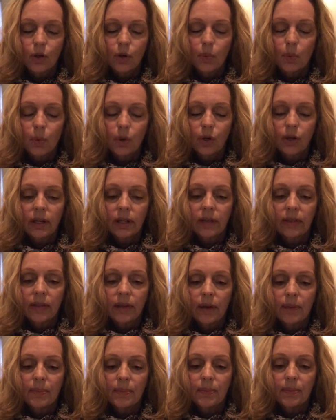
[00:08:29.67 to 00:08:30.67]
You're working
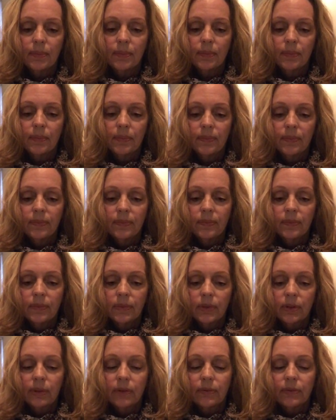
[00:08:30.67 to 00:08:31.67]
them
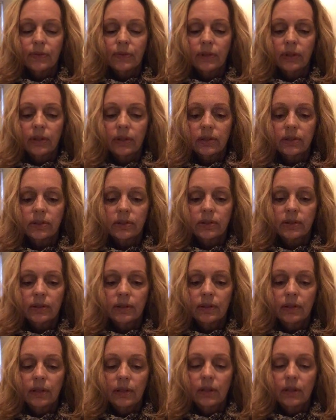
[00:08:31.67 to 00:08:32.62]
to the fullest.